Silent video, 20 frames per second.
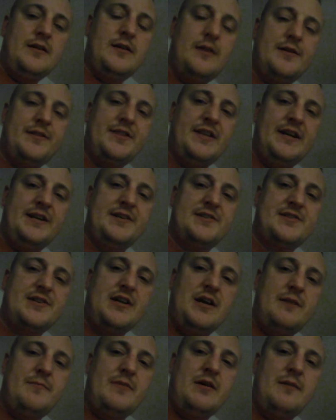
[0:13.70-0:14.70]
Now, things
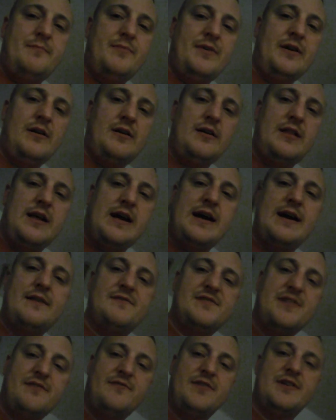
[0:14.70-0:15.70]
come up in our
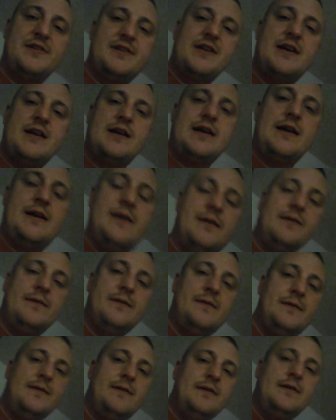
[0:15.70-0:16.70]
lives every day
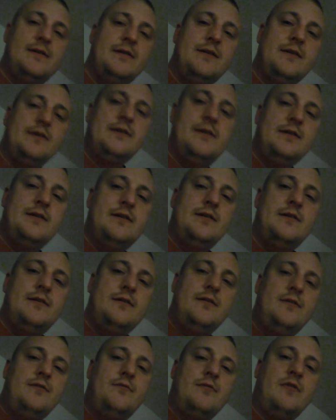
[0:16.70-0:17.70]

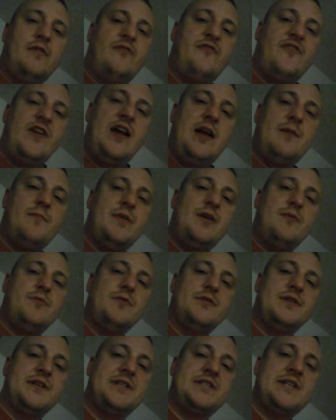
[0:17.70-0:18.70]
where family
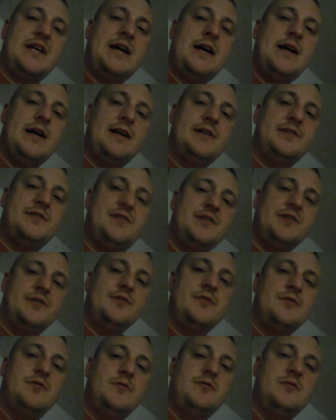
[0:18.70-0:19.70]
will decide
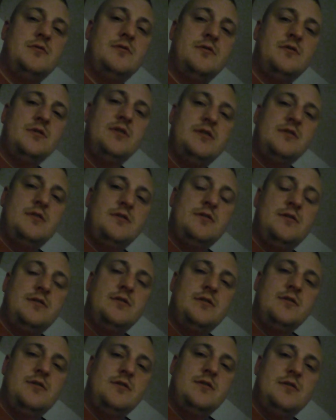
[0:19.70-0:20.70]
to
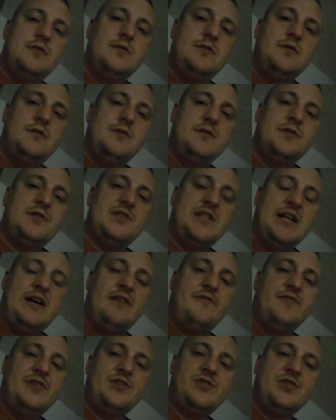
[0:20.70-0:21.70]

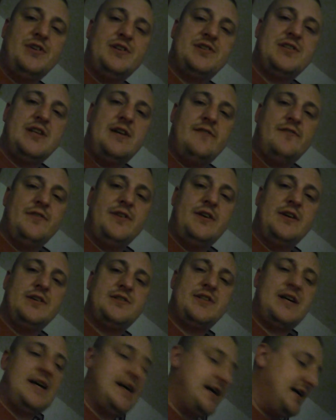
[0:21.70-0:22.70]
selfishly sever their
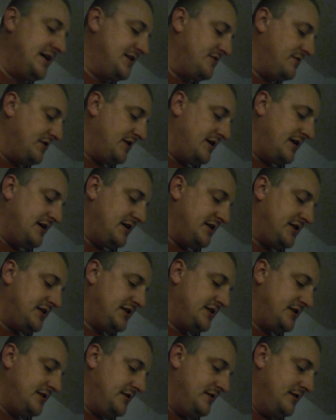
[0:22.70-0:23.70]
ties with
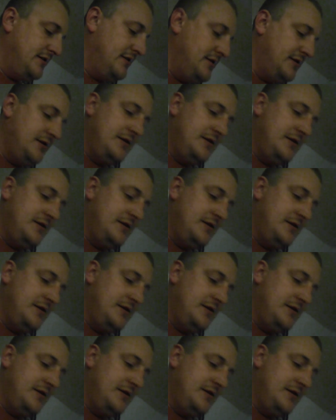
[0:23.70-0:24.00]
us